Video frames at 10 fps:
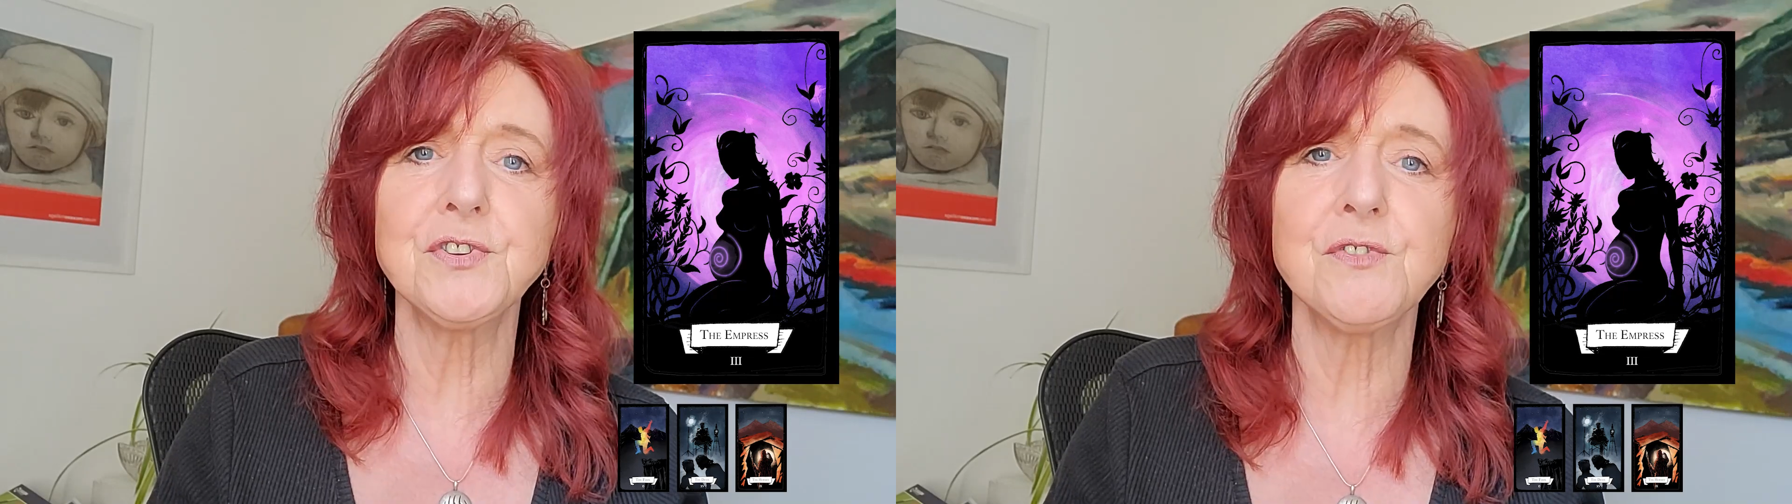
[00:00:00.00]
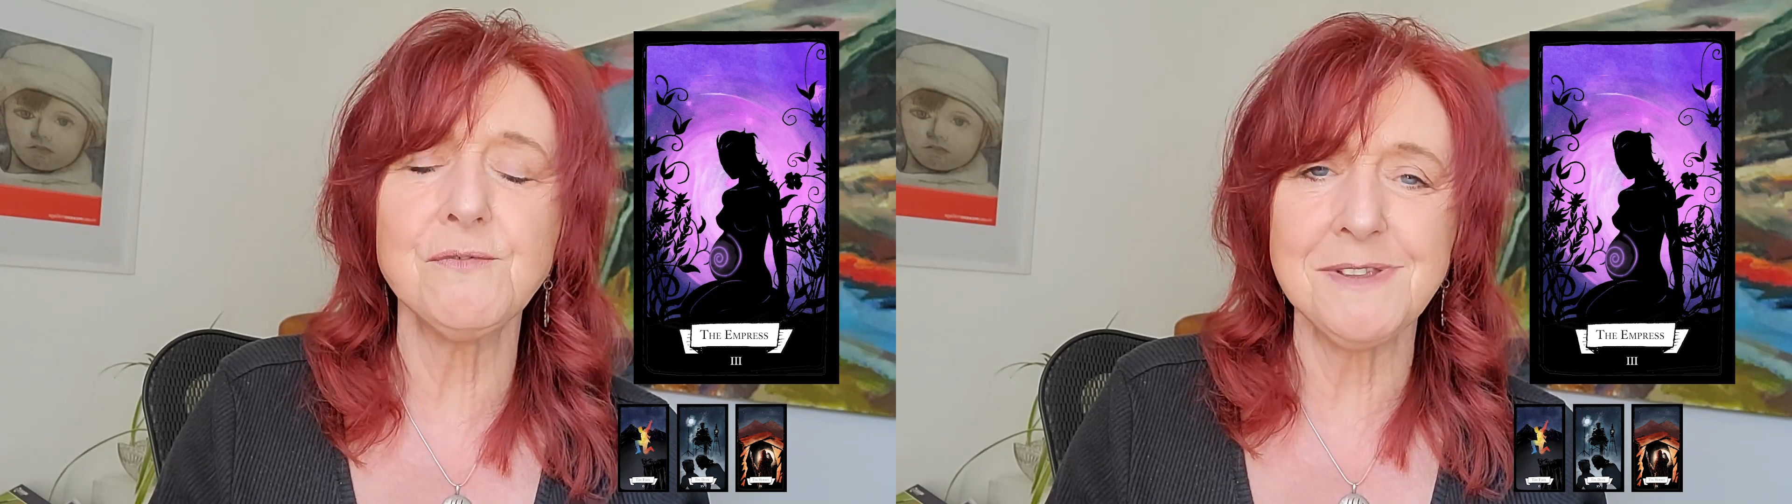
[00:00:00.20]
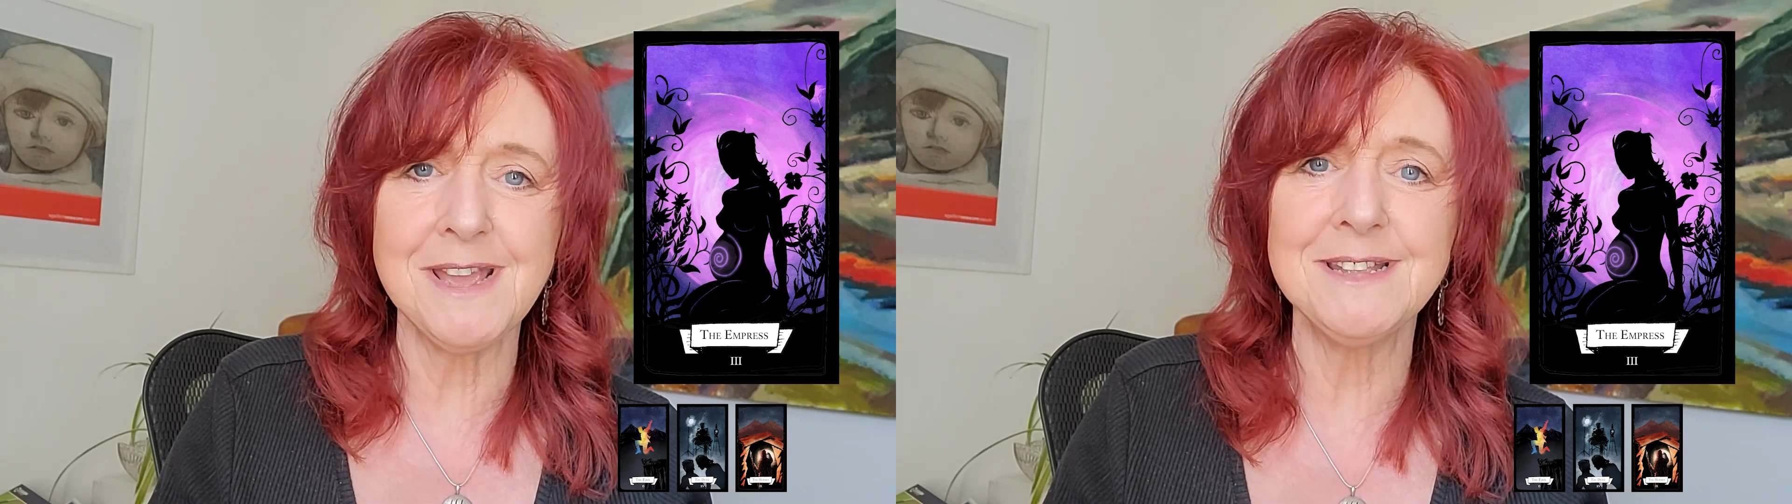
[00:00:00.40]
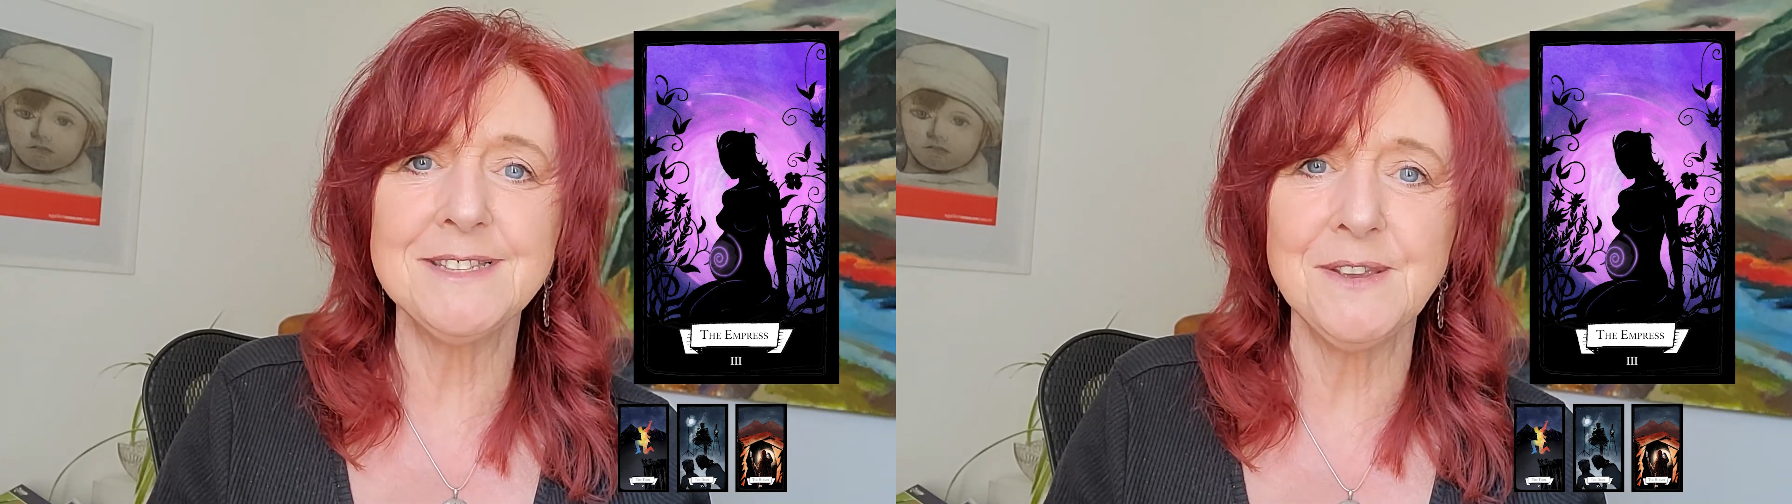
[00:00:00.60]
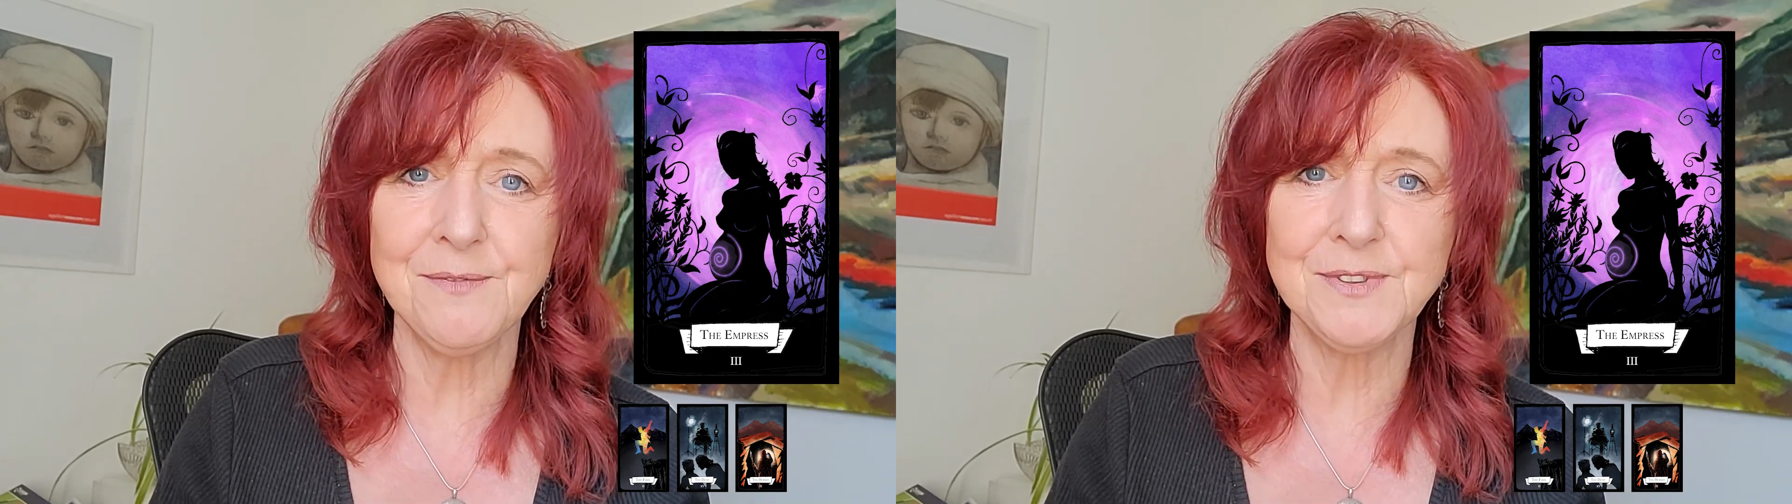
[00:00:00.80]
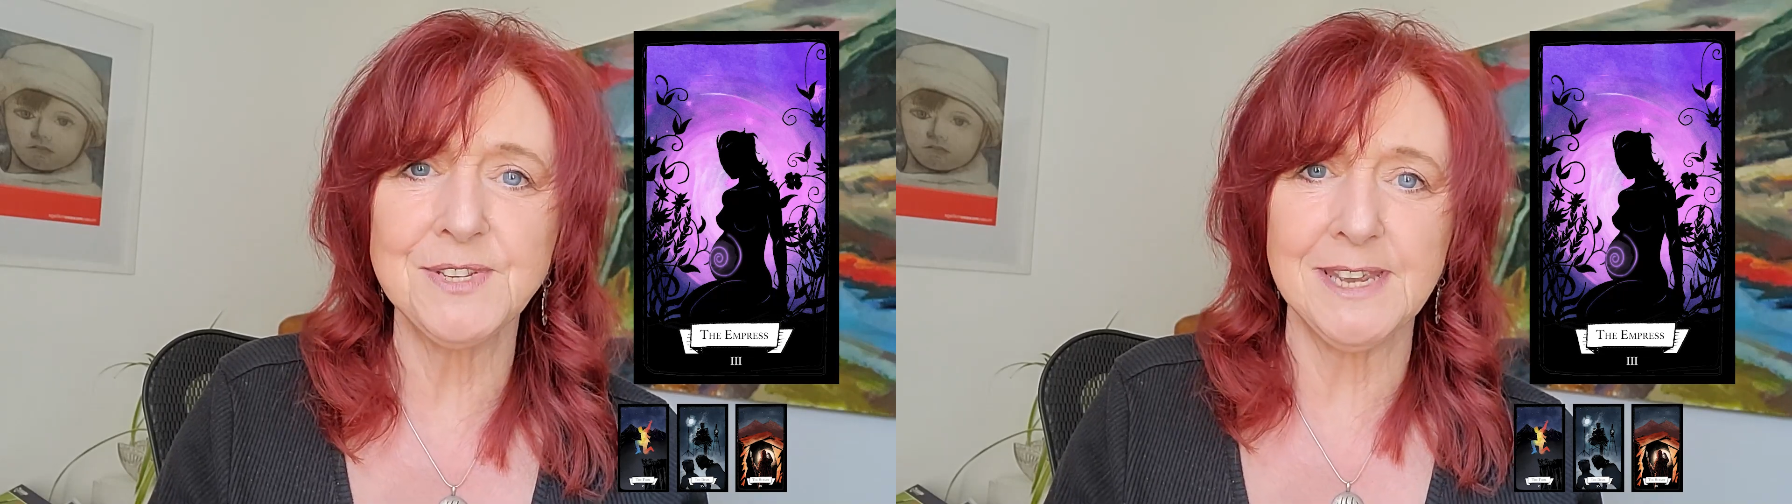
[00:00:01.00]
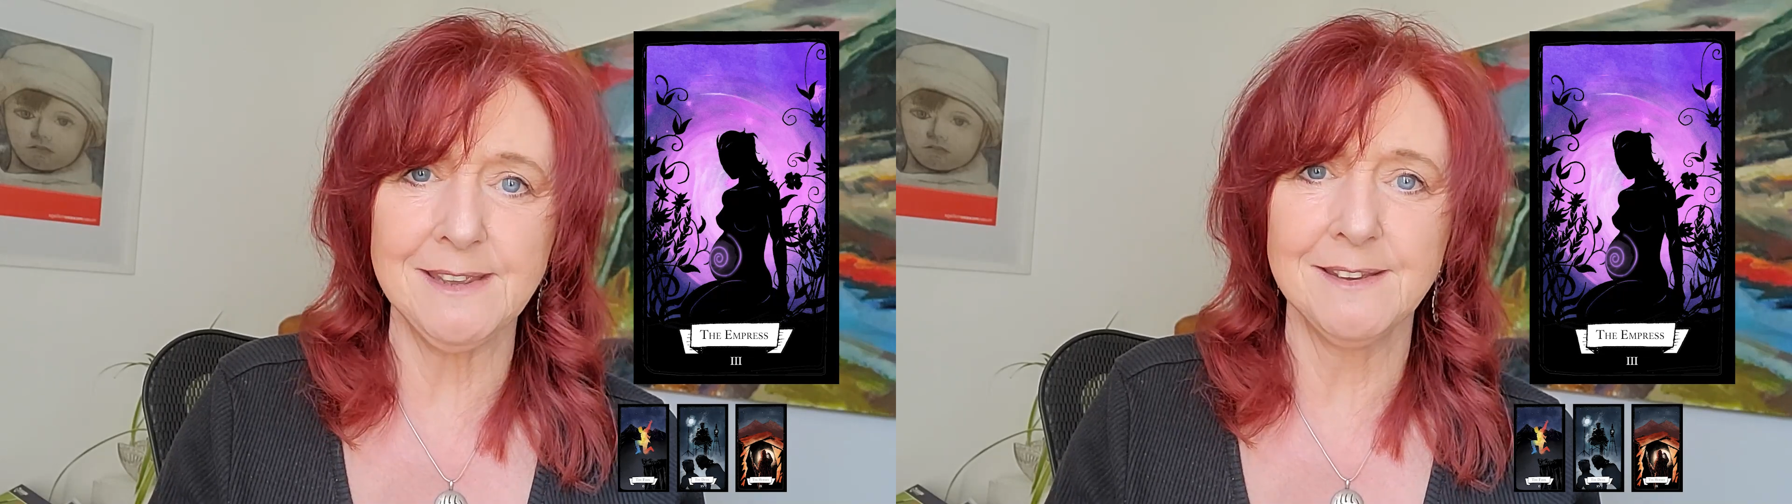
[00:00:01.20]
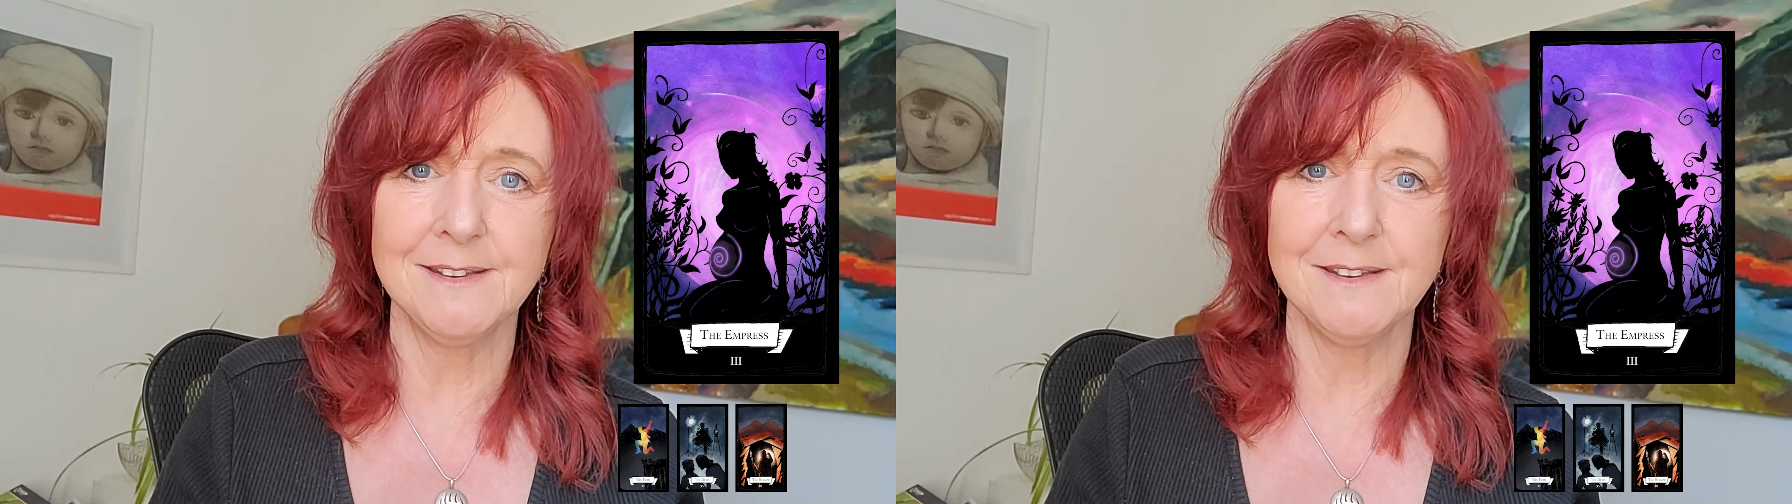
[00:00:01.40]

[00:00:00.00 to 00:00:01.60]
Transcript: creativity.